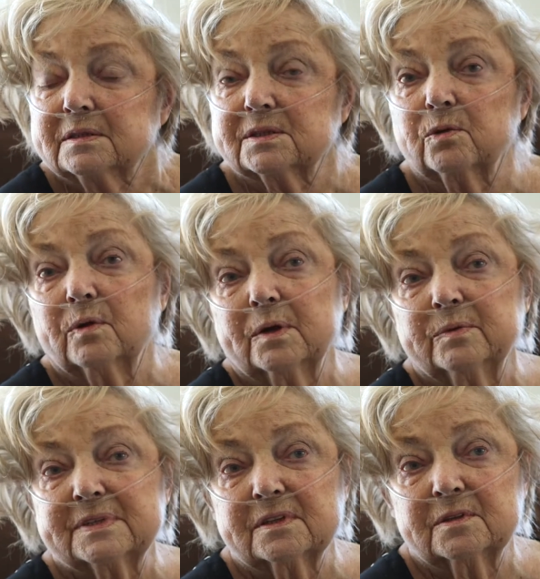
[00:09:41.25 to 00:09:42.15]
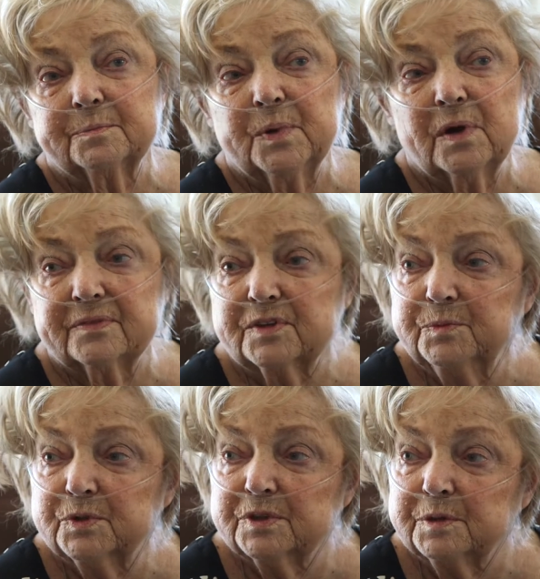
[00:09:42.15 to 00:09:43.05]
So I was in part of
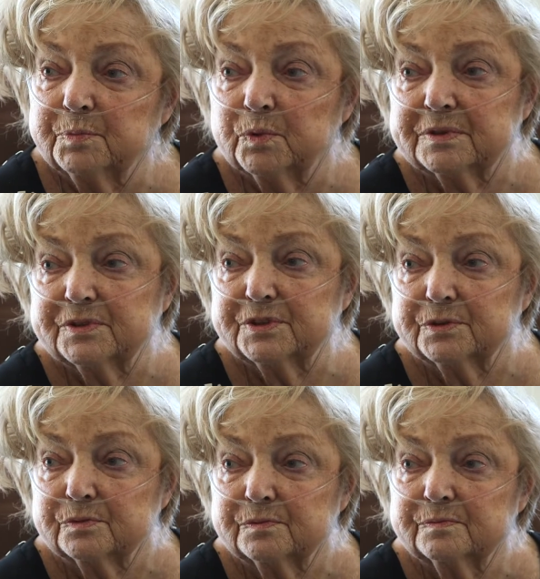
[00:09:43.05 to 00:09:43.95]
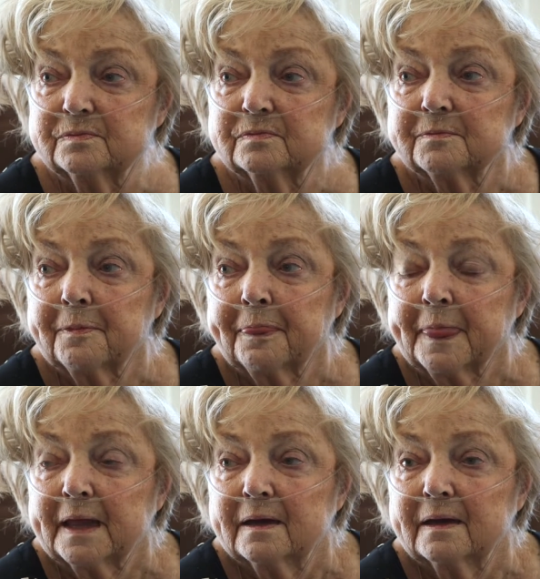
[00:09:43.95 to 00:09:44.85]
community board too,
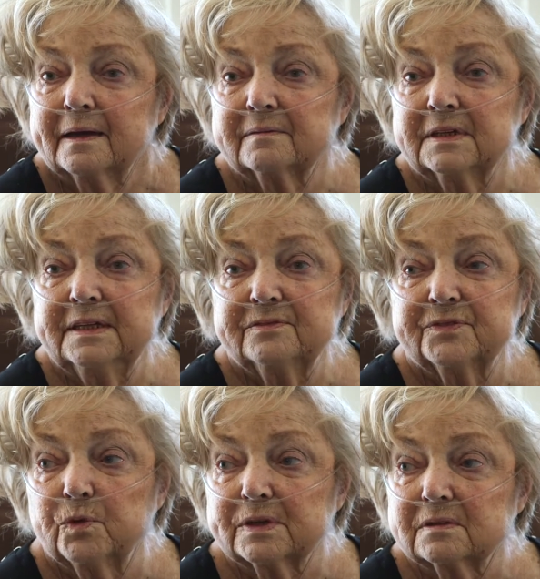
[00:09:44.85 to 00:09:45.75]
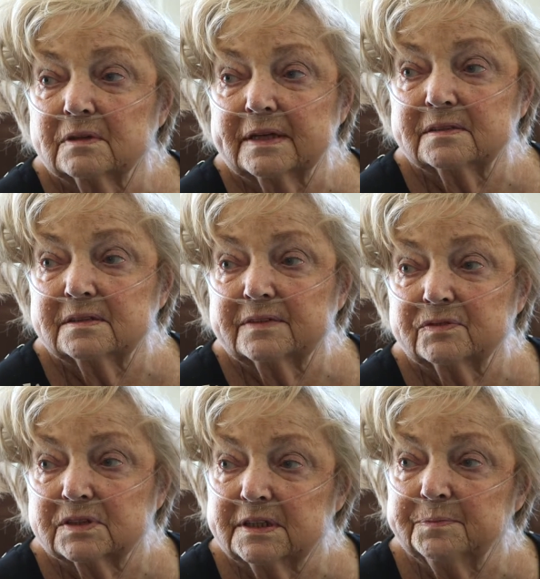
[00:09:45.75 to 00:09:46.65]
and he fought like the
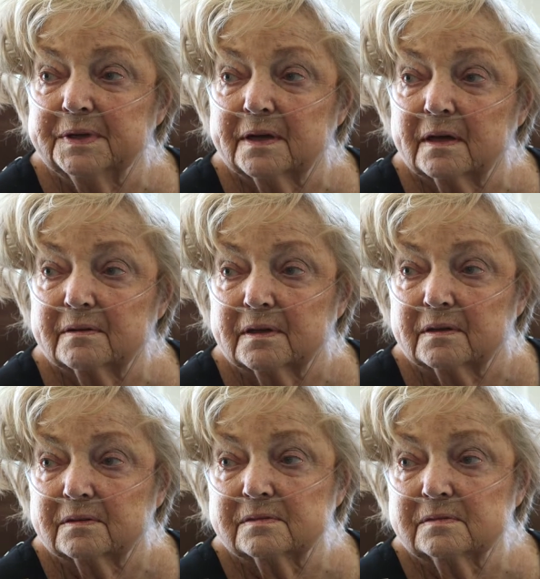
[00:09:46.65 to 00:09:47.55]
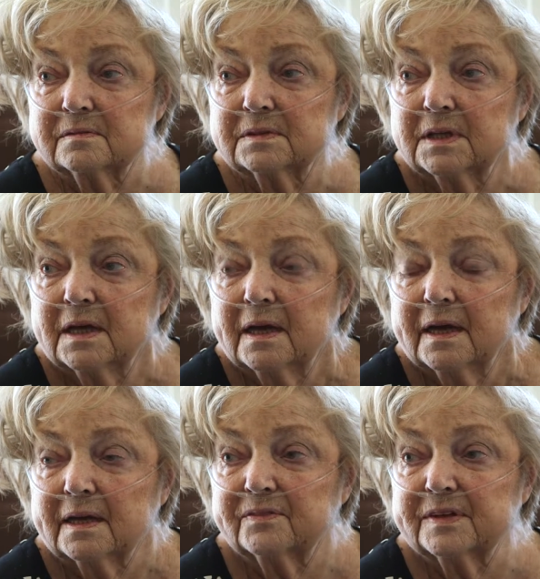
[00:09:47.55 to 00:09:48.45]
devil to keep me out of there,
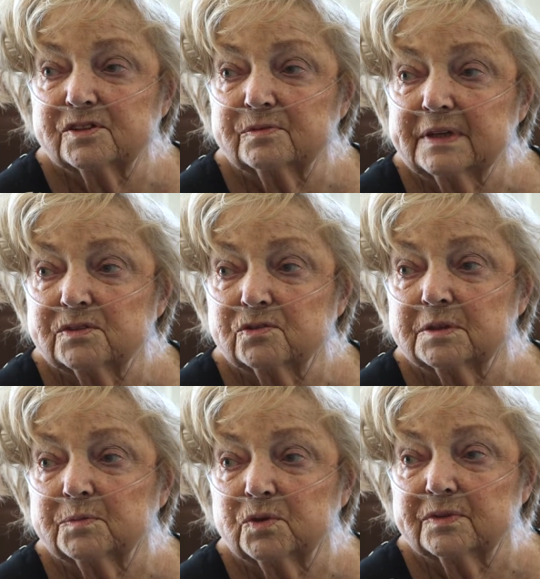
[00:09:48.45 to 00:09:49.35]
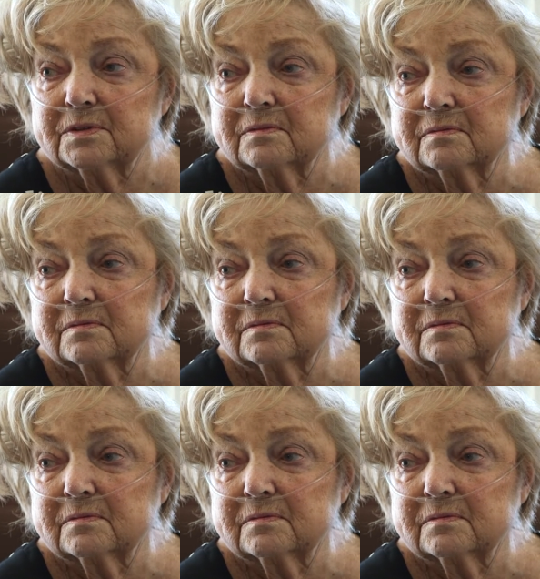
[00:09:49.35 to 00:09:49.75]
and eventually I took him over.